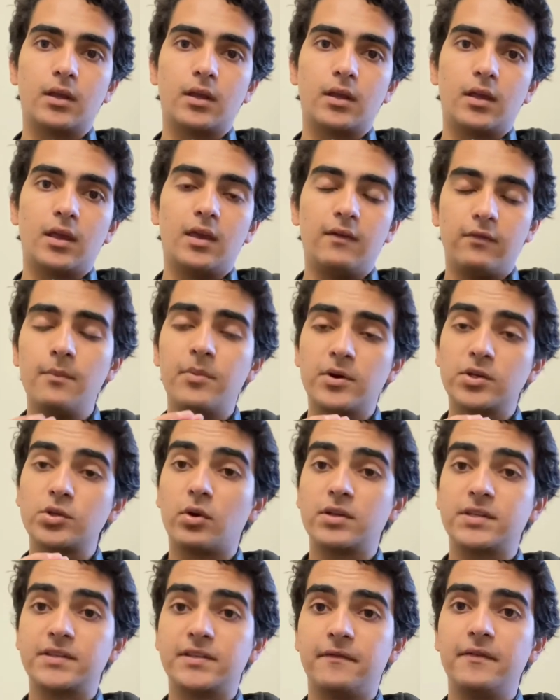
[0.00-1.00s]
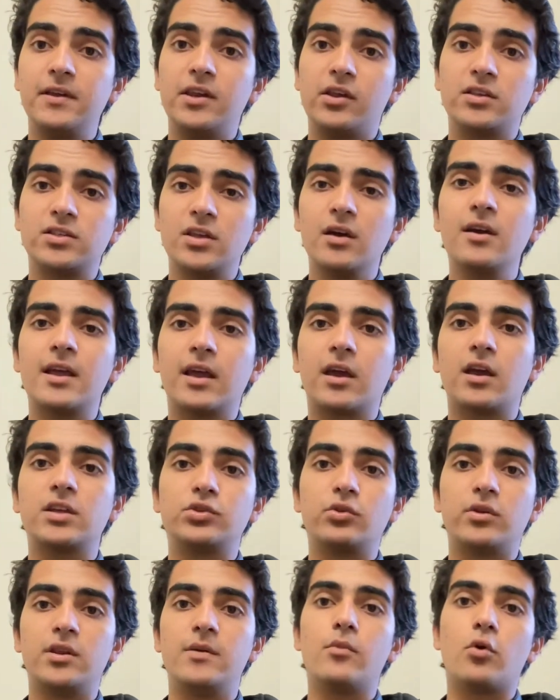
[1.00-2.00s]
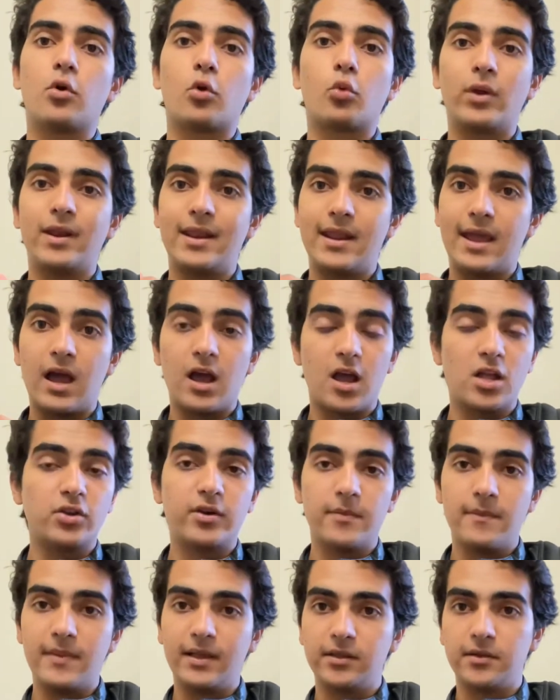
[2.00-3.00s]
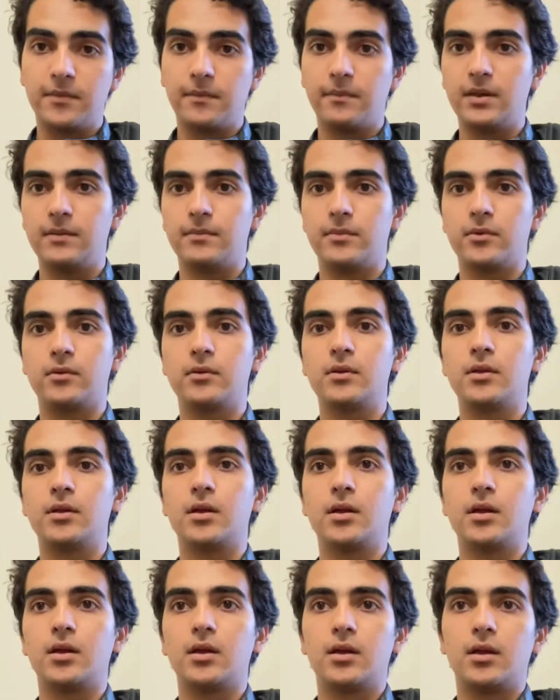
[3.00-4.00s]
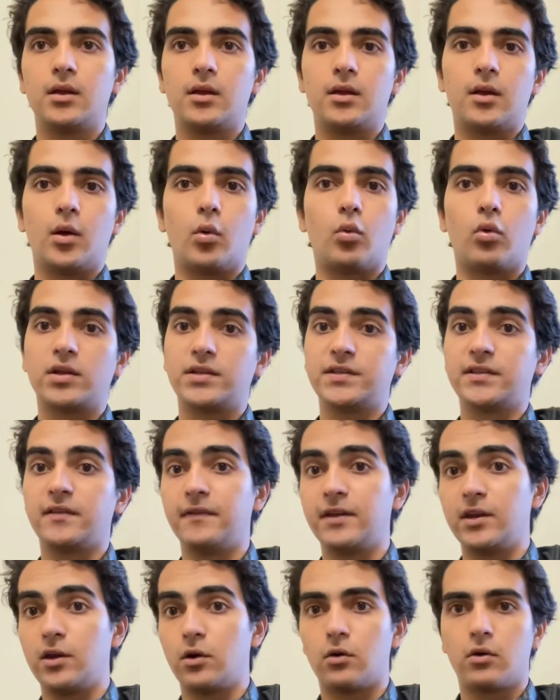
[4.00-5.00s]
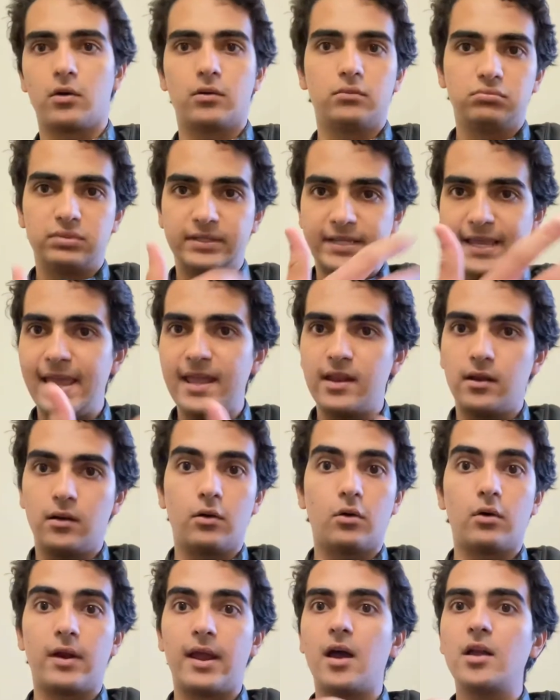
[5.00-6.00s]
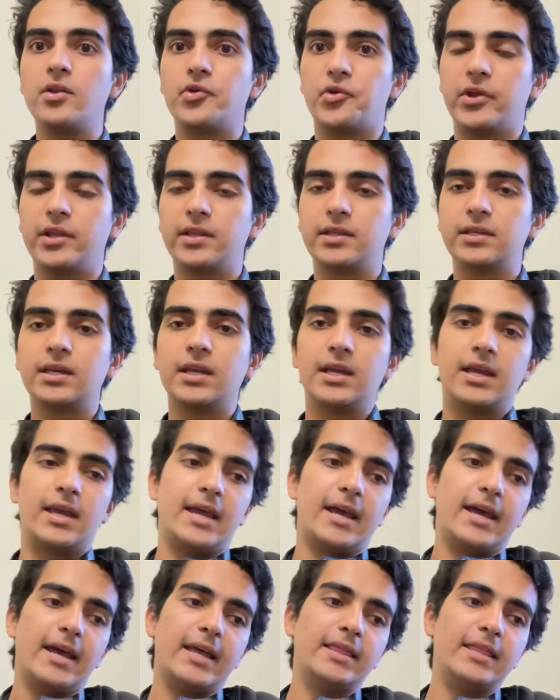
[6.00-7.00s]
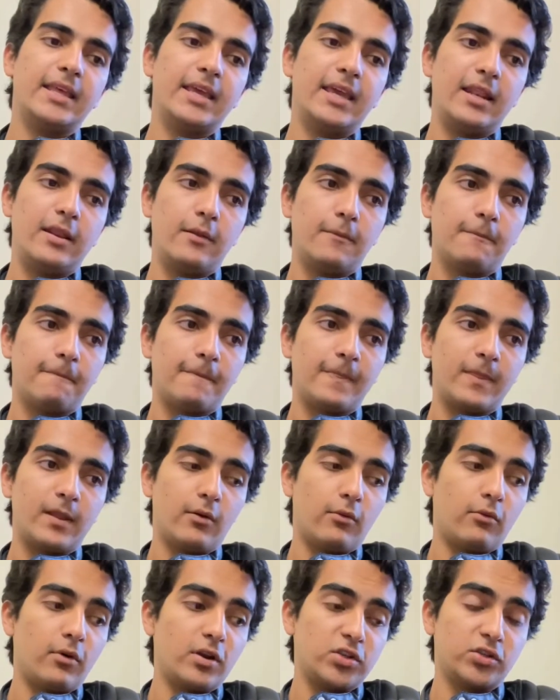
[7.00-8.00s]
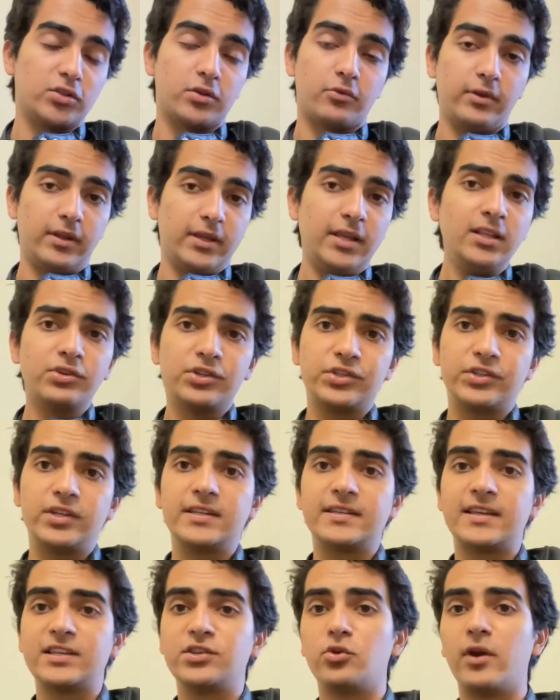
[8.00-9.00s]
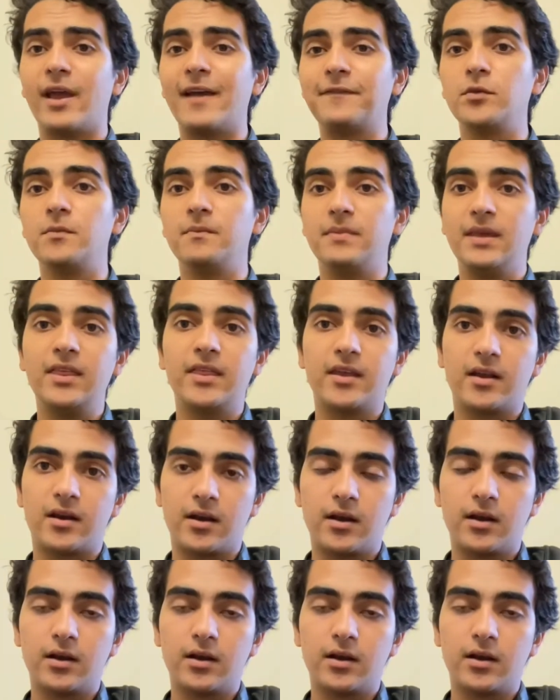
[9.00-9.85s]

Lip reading: if one person watches the video, it's not going to cost you any more when 100 million people watches the video, or 10 or 100. And then what's also really interesting is that you don't have to be there